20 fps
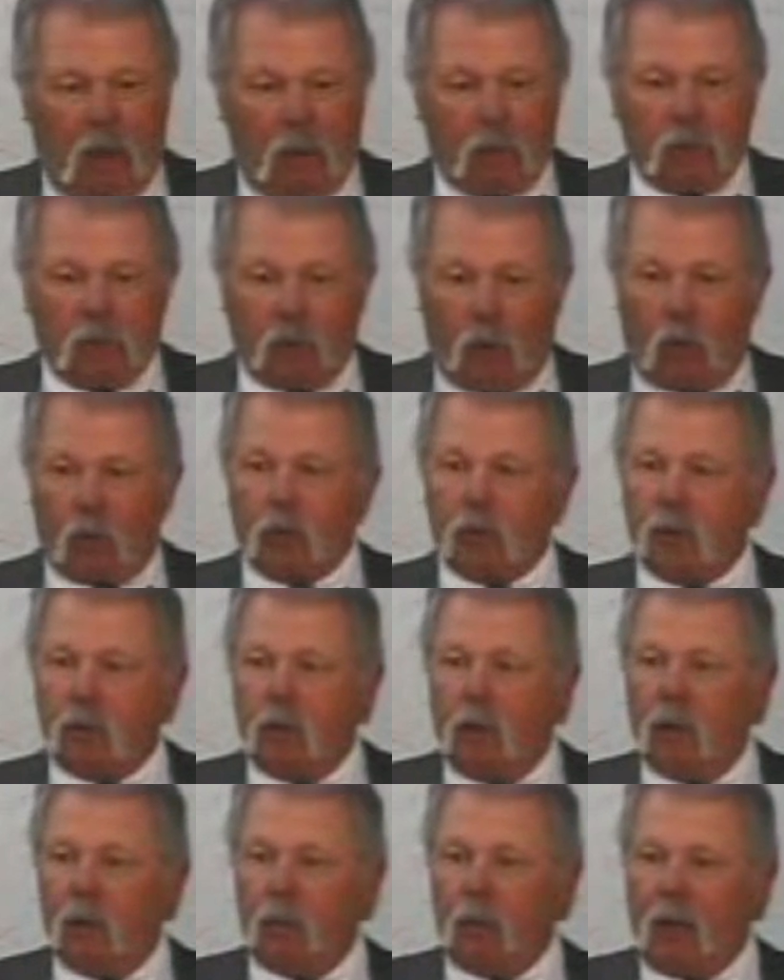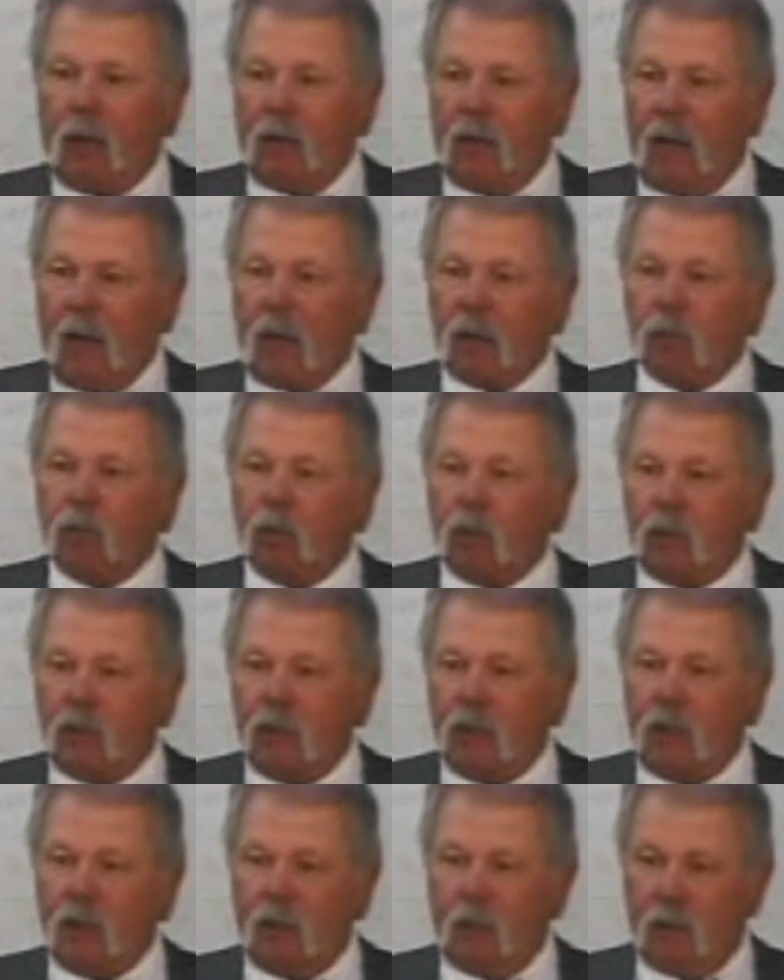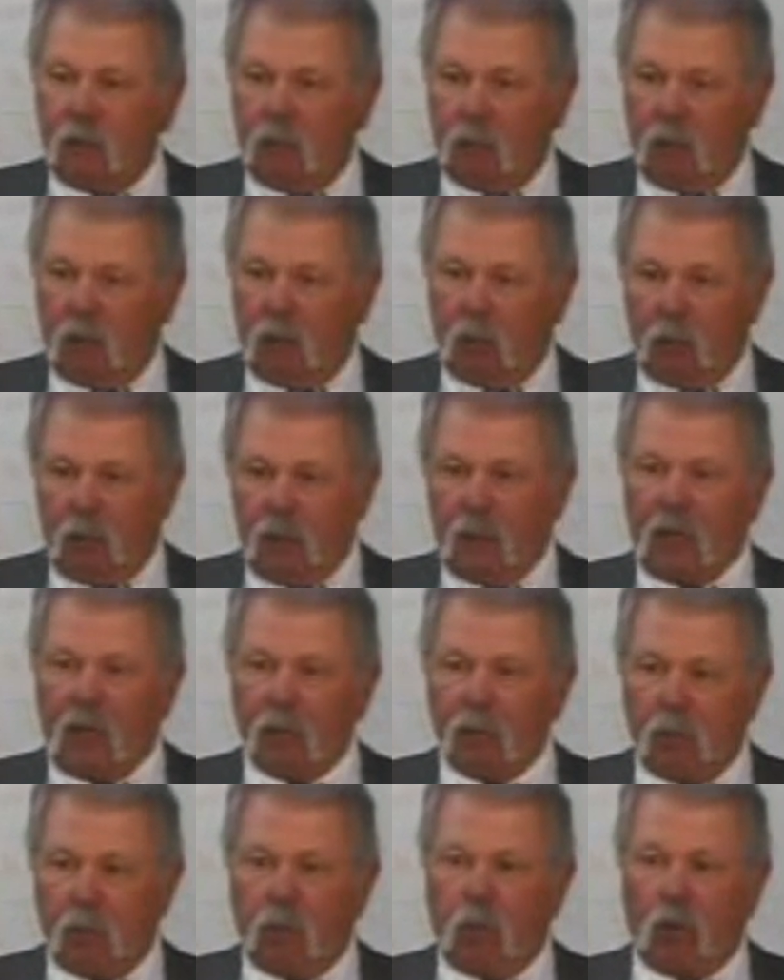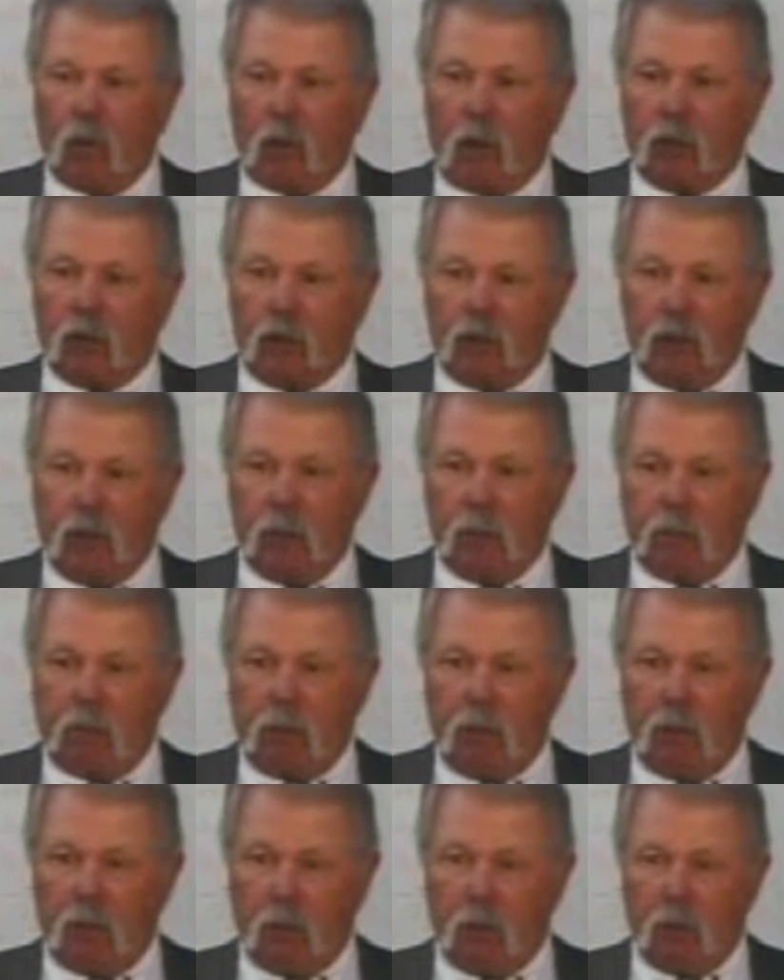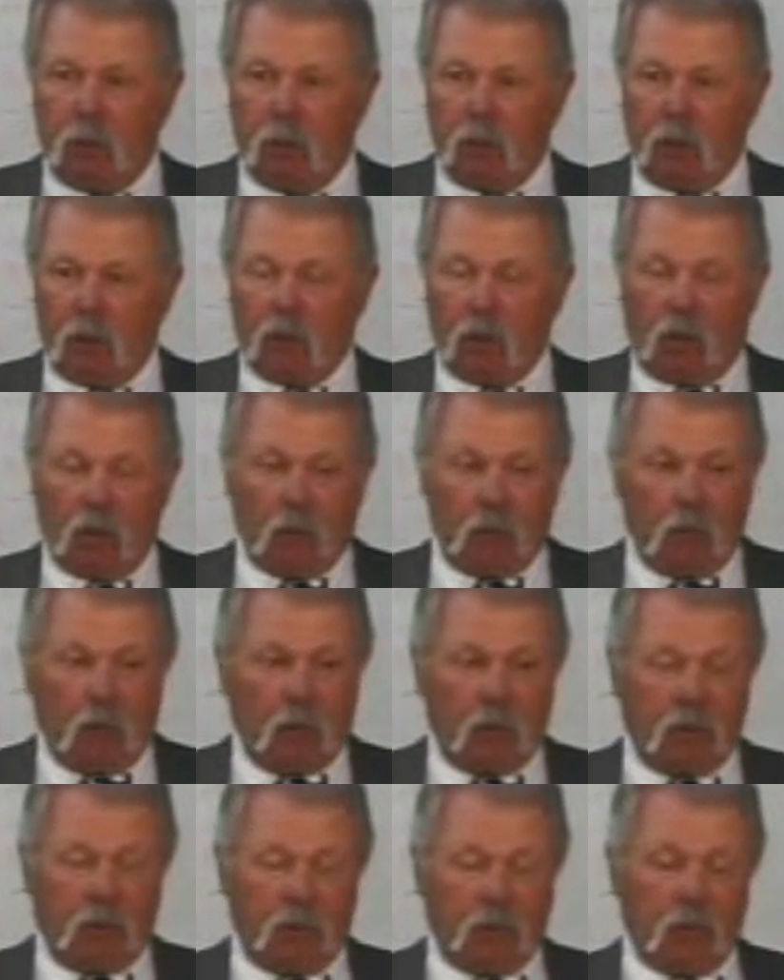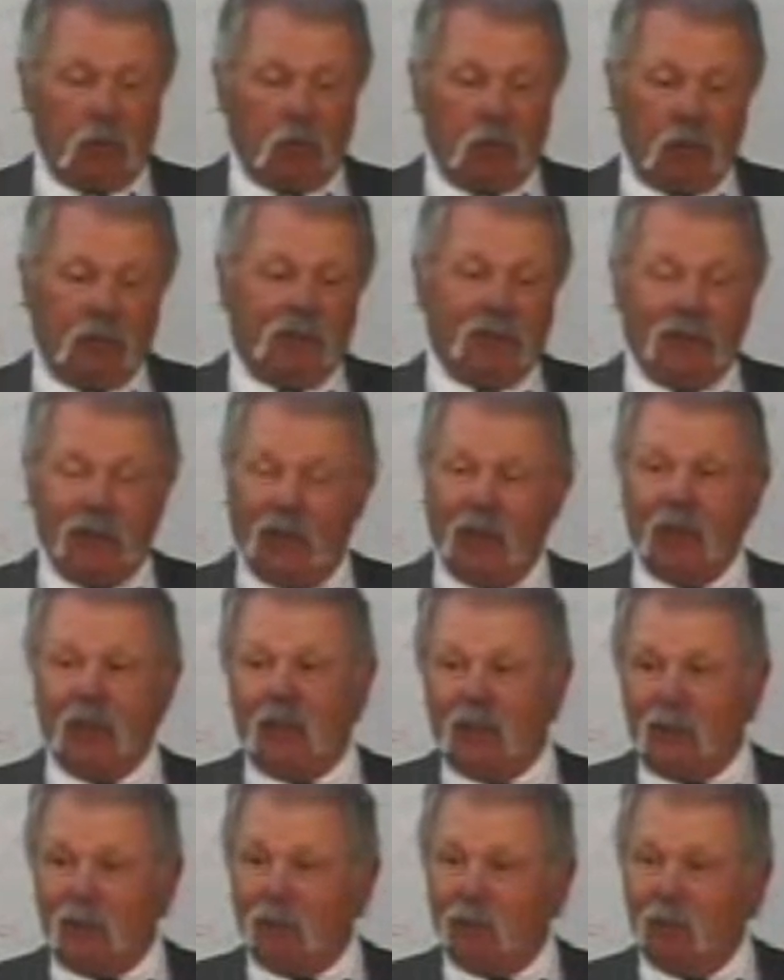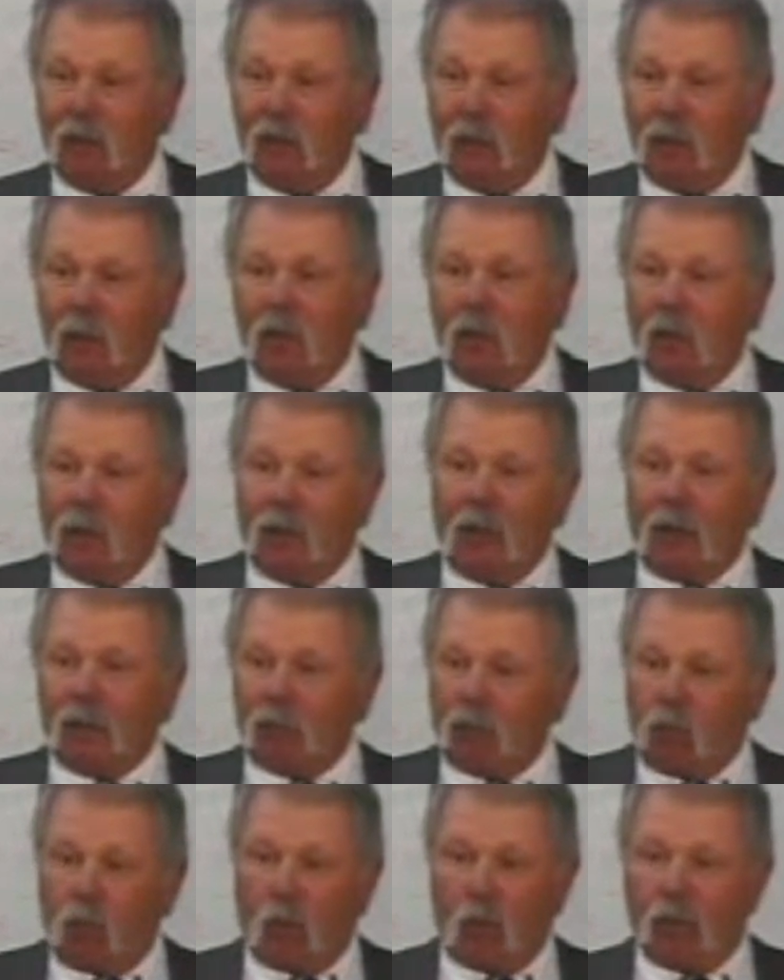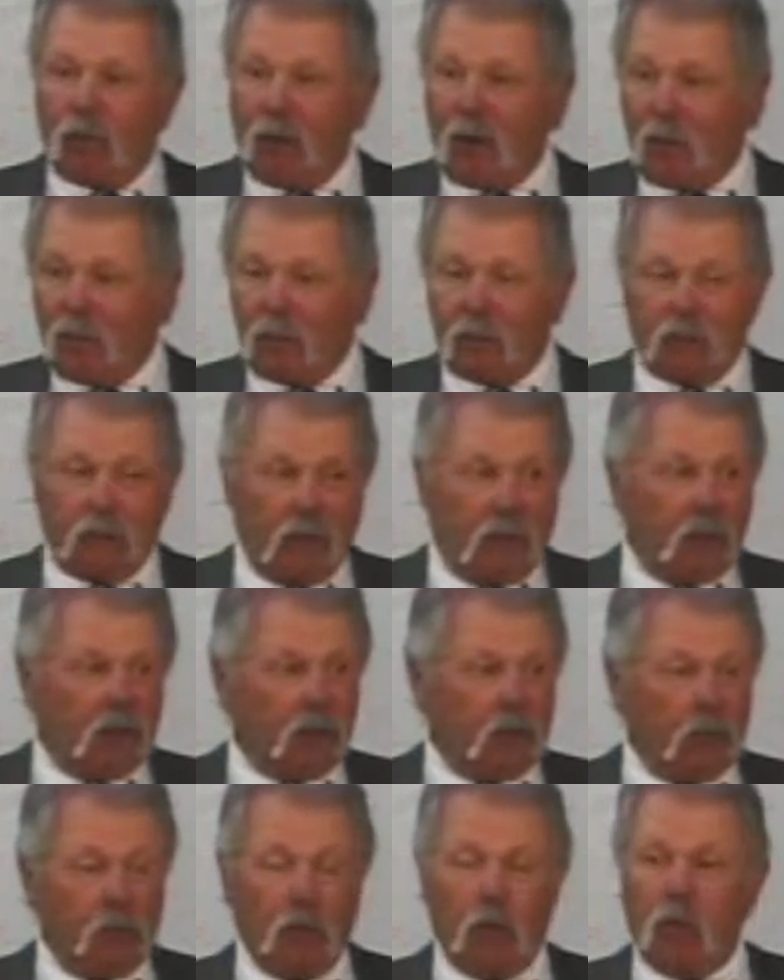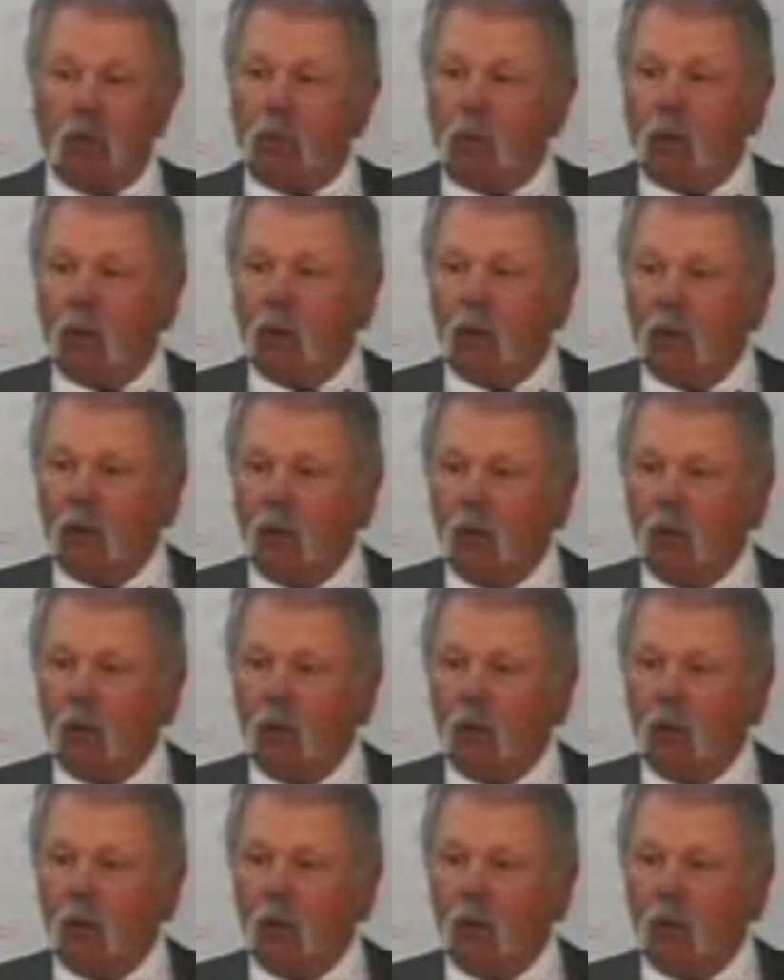I was ordered by an Admiral Kidd when he came aboard our ship. I told him what he did. He got 4 or 5 of us in a group.